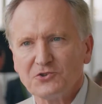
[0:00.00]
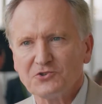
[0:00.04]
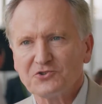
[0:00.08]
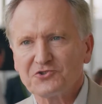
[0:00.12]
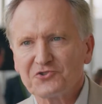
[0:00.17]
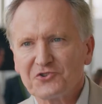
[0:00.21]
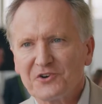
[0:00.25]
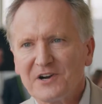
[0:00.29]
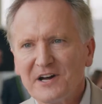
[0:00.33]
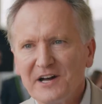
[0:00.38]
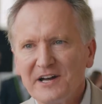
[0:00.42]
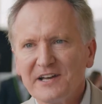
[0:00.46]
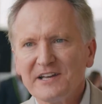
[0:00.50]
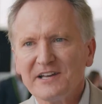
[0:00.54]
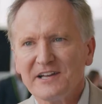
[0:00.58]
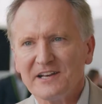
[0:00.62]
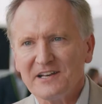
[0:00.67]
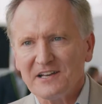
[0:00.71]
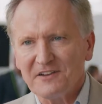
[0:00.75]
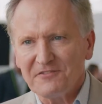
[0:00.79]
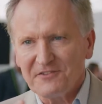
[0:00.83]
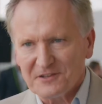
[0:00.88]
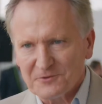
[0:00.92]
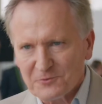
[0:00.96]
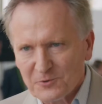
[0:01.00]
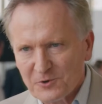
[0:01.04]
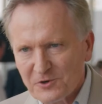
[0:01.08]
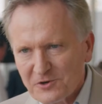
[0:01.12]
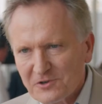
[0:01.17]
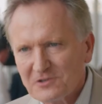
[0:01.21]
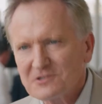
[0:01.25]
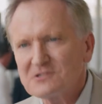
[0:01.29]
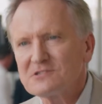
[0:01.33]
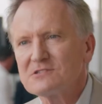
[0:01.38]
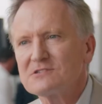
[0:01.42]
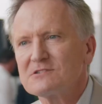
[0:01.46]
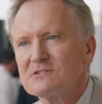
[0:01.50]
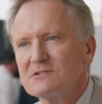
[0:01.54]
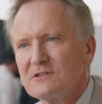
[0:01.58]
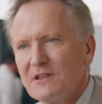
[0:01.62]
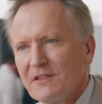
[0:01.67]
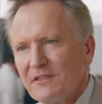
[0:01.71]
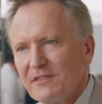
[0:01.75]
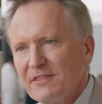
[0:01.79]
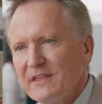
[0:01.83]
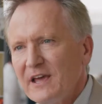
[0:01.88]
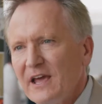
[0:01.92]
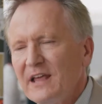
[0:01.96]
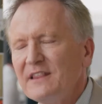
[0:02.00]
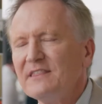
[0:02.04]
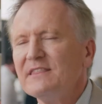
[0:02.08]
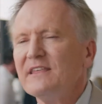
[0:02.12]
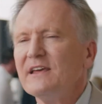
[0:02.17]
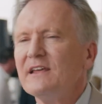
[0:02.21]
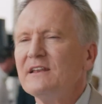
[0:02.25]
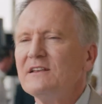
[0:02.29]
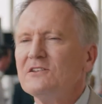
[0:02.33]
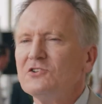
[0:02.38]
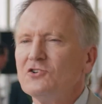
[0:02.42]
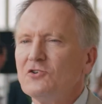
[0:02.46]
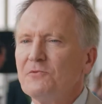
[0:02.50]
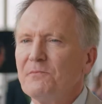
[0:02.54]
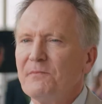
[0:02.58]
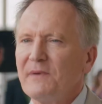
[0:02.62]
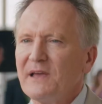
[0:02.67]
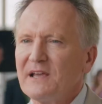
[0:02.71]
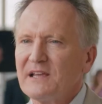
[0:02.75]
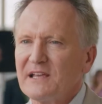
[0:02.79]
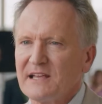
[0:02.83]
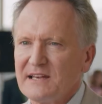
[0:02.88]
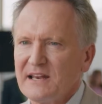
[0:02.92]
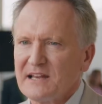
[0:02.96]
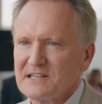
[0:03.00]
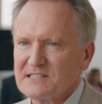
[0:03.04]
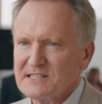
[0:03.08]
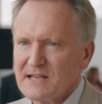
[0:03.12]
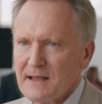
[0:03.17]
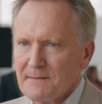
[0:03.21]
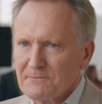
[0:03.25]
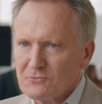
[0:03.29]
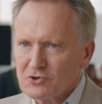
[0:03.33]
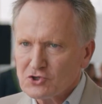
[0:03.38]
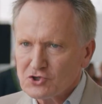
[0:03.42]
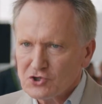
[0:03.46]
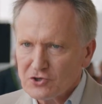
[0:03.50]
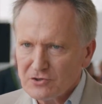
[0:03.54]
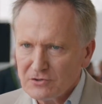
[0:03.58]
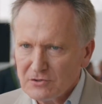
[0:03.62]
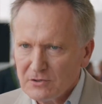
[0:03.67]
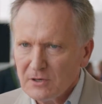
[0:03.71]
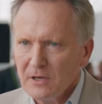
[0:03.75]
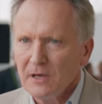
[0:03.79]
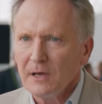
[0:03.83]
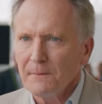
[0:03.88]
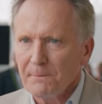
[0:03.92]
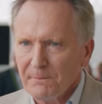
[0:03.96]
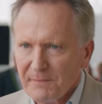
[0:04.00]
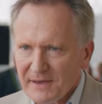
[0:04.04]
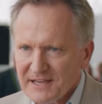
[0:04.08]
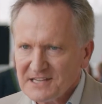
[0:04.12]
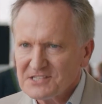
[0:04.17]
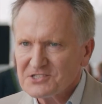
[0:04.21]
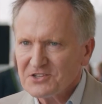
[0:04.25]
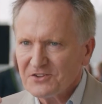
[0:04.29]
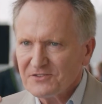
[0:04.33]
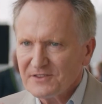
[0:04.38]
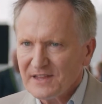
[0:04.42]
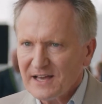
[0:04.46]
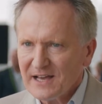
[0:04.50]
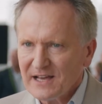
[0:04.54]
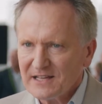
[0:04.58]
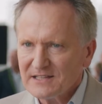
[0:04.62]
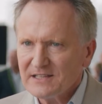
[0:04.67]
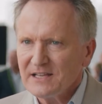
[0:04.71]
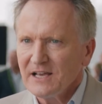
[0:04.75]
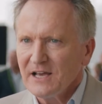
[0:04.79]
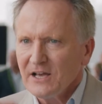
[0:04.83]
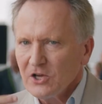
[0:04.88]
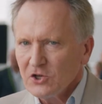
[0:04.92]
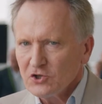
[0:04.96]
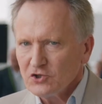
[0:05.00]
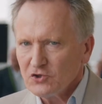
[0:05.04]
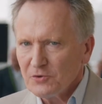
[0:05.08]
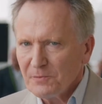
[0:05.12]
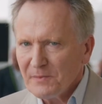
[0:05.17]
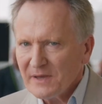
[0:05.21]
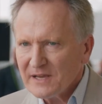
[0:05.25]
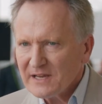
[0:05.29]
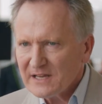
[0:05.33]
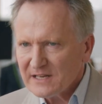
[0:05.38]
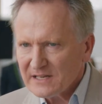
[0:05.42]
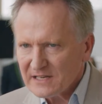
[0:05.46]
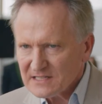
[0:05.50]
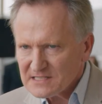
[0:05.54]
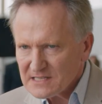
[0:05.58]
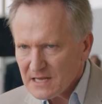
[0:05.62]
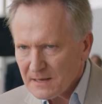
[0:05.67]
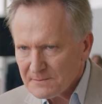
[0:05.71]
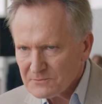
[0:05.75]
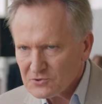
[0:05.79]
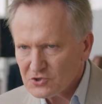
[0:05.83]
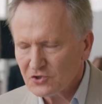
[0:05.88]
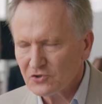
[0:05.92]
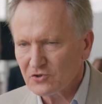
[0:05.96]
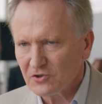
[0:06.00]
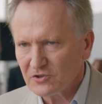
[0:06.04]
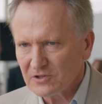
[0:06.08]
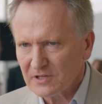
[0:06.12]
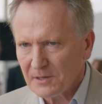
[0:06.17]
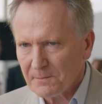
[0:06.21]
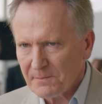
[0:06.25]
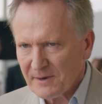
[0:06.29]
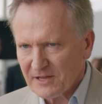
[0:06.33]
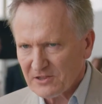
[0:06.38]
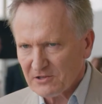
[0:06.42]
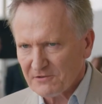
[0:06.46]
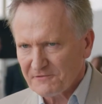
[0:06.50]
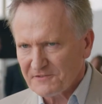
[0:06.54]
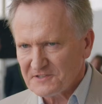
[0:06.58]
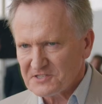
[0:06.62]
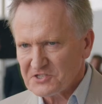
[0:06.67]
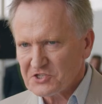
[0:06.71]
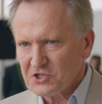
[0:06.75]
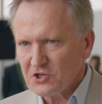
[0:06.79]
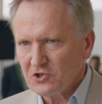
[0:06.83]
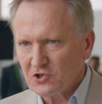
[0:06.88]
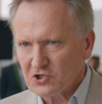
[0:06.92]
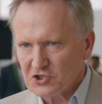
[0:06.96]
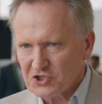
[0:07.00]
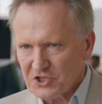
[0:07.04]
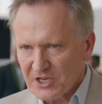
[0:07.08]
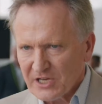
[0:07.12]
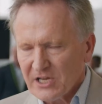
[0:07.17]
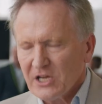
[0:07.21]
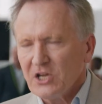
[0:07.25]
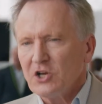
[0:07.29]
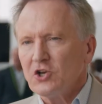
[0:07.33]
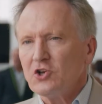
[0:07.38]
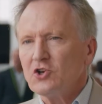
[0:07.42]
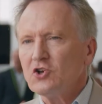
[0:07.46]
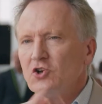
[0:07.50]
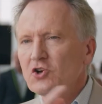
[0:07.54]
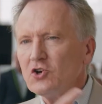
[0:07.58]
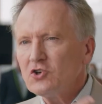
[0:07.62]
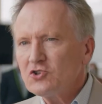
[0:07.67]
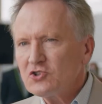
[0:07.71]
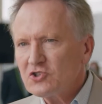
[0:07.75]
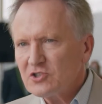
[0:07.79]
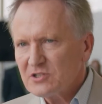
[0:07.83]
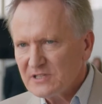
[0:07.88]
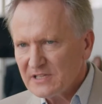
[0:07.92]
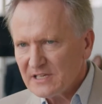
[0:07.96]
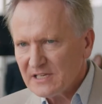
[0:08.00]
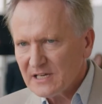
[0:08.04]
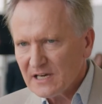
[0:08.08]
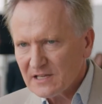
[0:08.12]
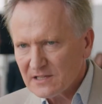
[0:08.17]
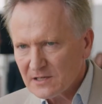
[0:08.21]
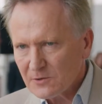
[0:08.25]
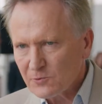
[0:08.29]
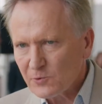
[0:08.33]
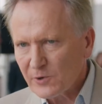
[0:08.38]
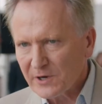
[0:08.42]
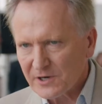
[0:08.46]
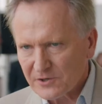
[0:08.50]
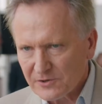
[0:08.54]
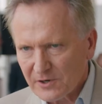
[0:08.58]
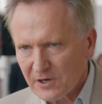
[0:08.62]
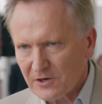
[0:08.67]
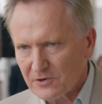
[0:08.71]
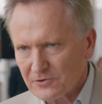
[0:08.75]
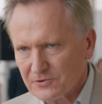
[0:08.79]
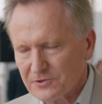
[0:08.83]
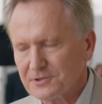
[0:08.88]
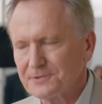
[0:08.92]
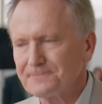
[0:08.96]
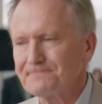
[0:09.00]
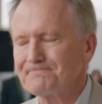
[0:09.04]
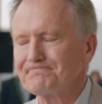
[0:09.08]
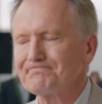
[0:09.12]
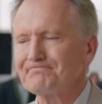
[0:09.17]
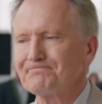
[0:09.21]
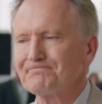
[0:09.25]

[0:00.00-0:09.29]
You try, and if it works, and then you make an assumption based on that, you make an assumption on the pathophysiology, not the other way around.